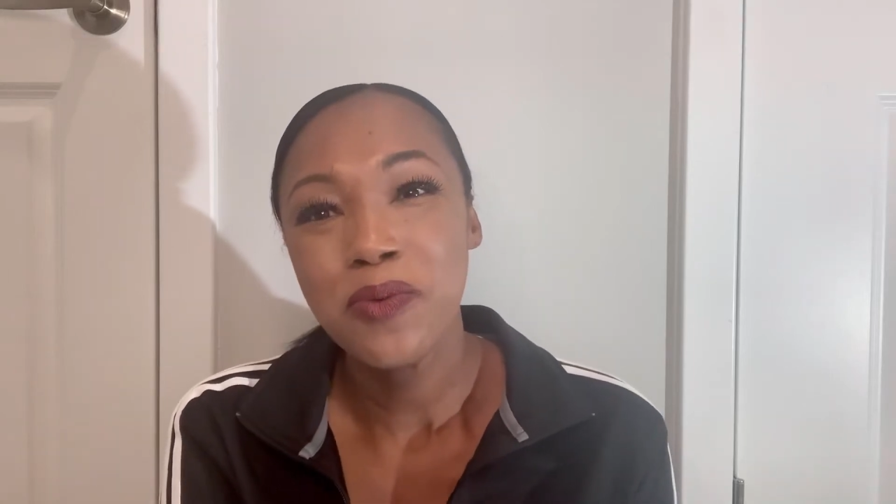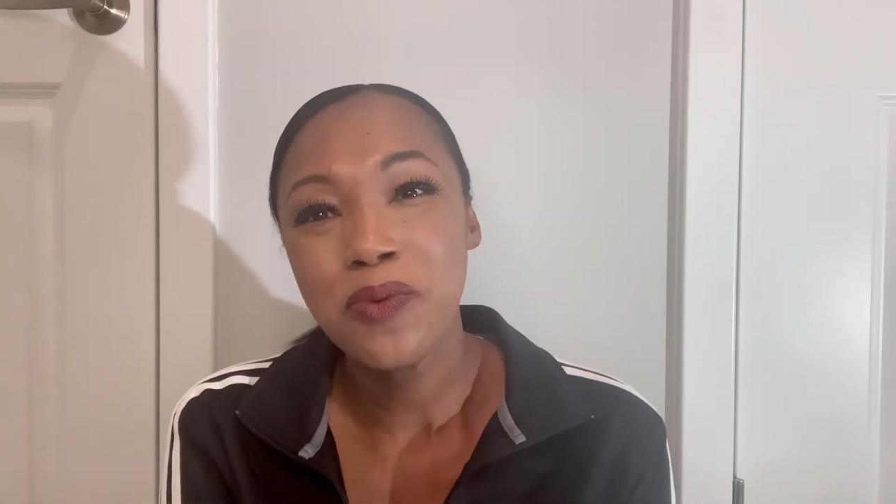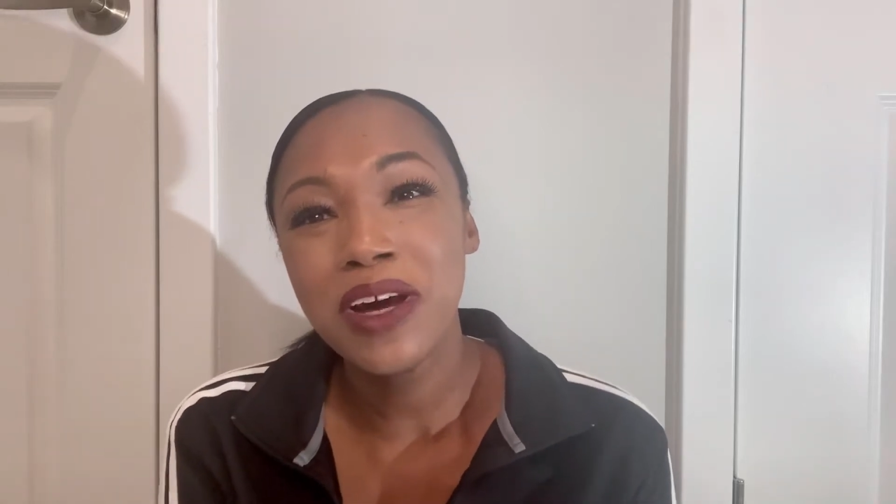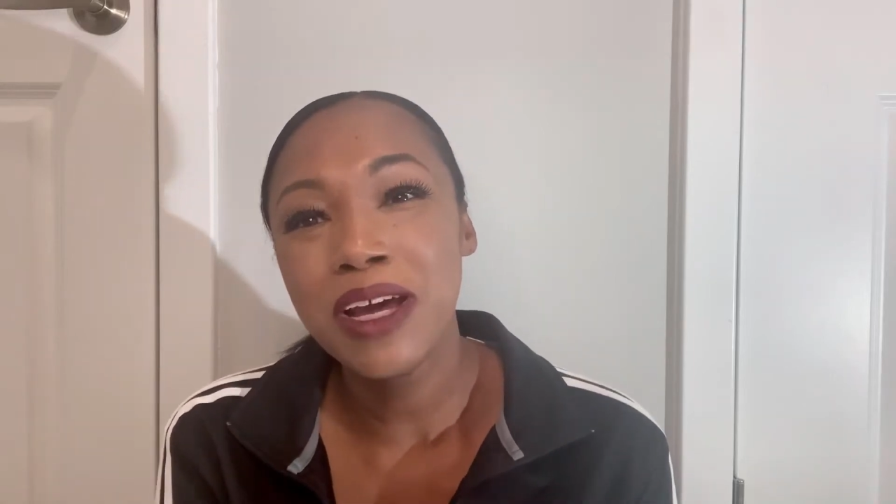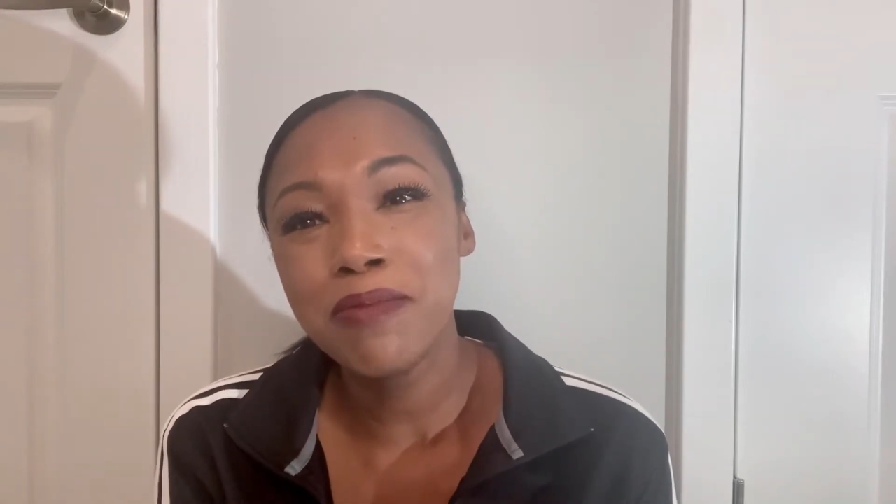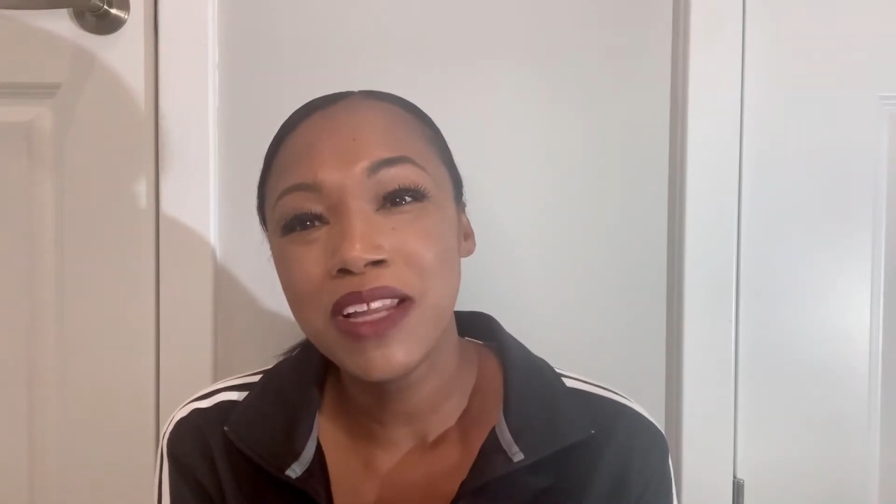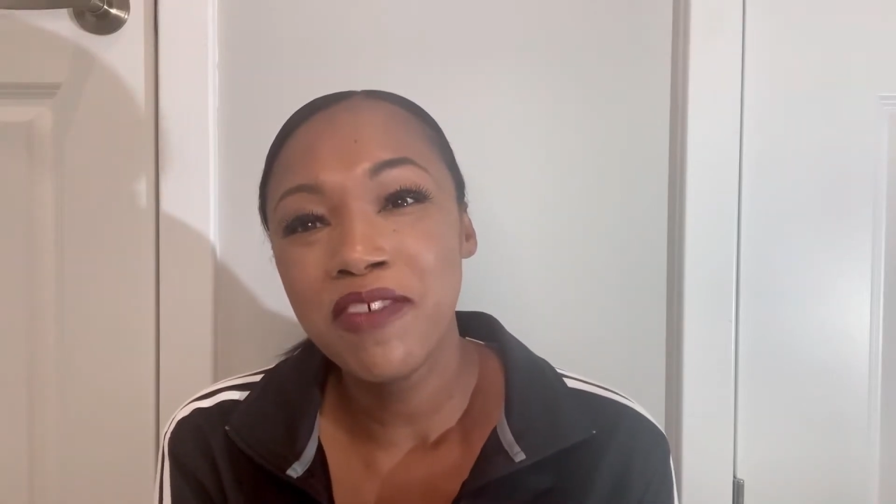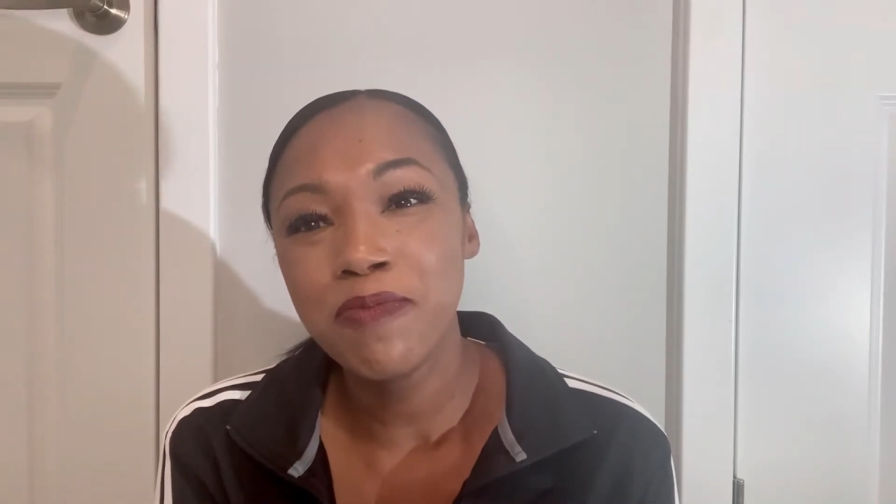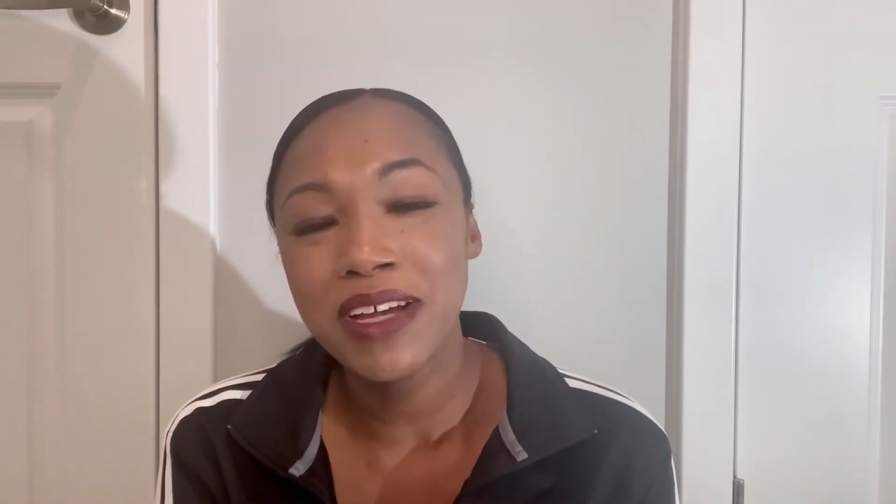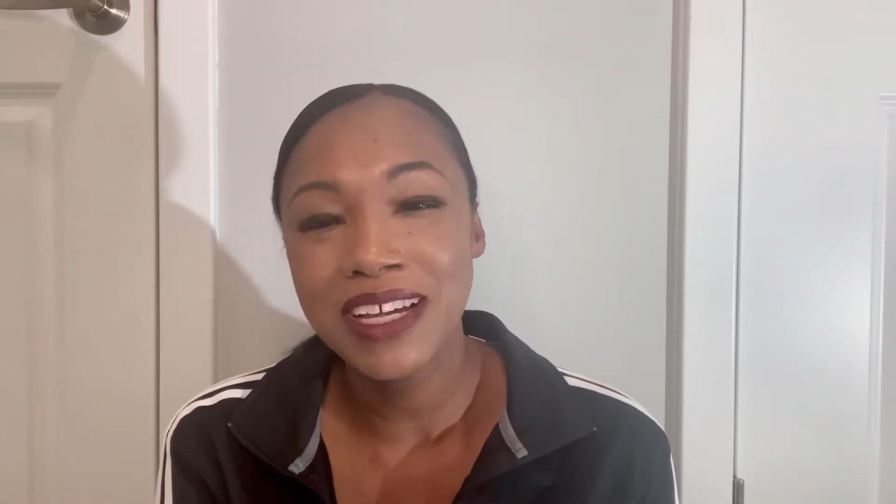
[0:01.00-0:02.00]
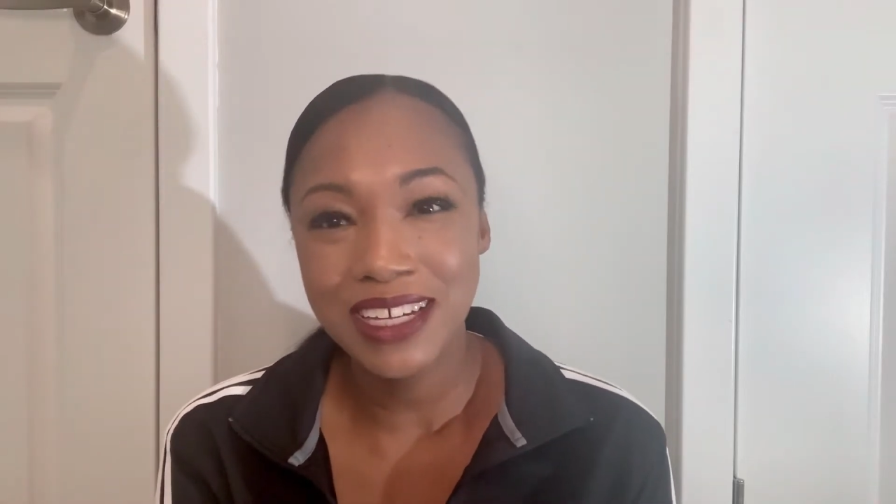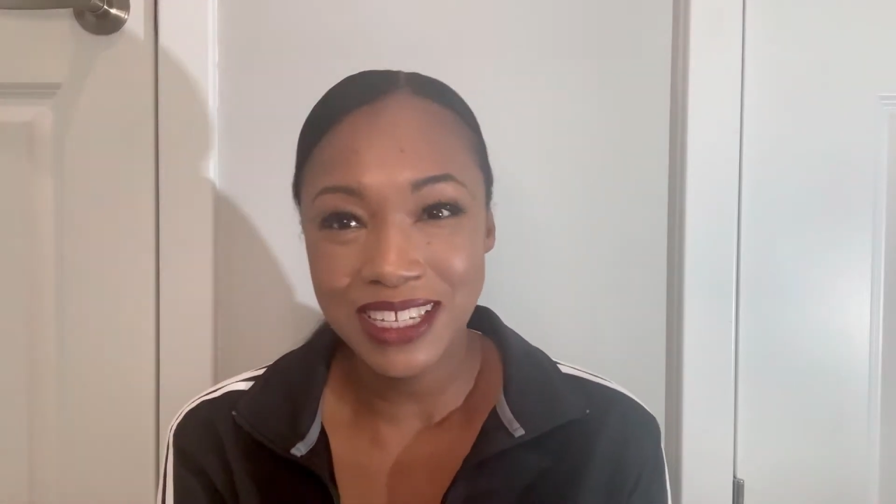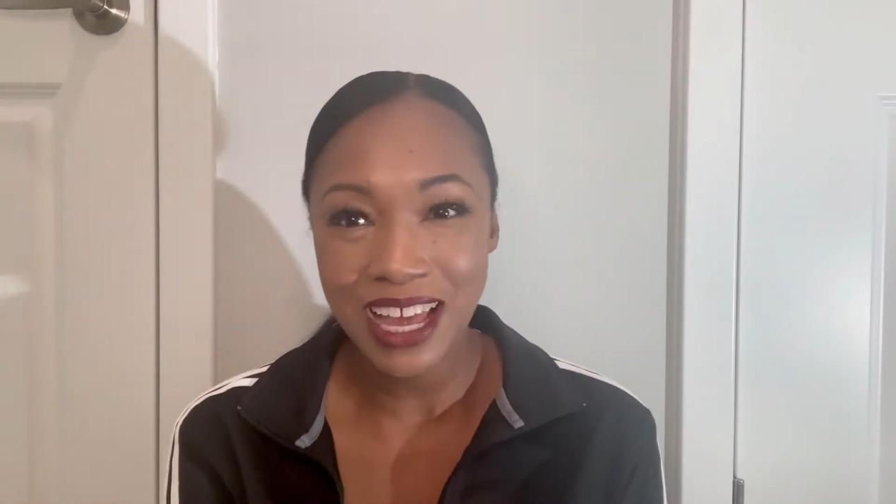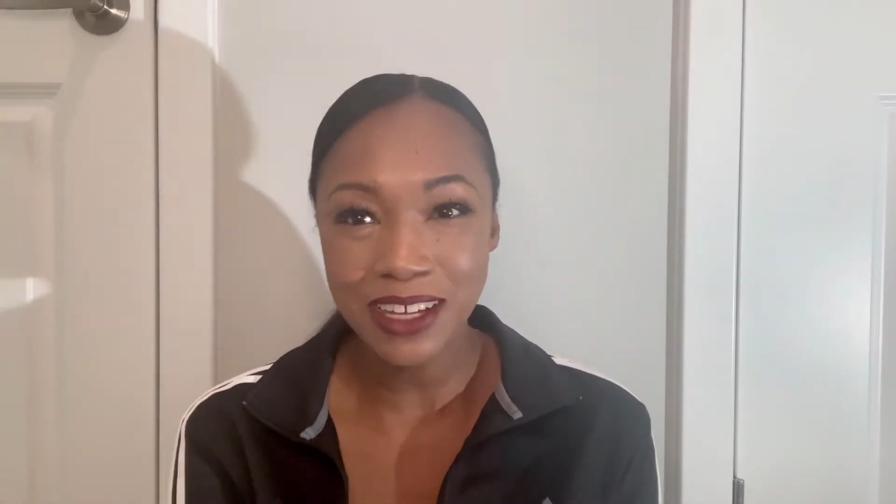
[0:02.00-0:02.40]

What up, love bugs? How